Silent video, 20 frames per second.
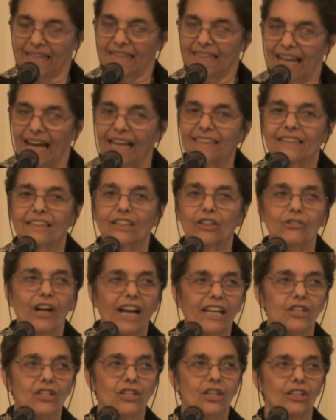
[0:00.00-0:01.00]
That
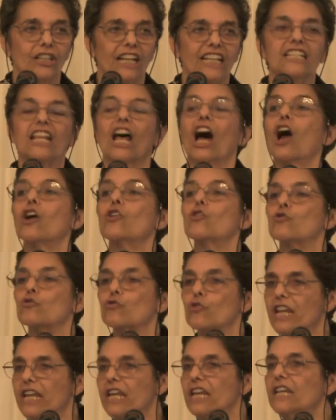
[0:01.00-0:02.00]
direction is
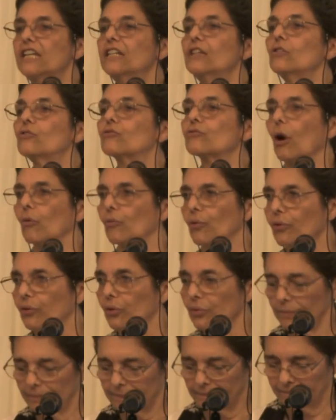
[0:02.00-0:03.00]
green
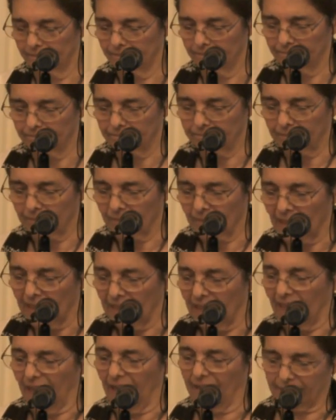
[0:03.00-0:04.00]
growth,
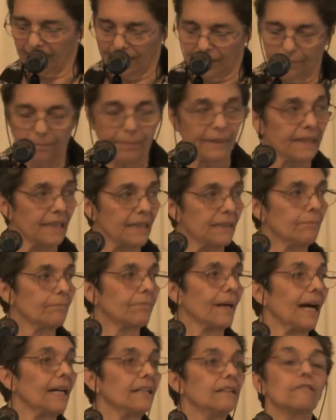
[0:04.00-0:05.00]
accompanied
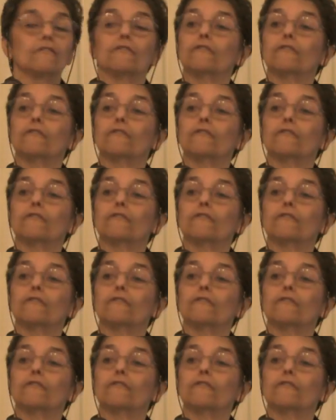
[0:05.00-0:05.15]
by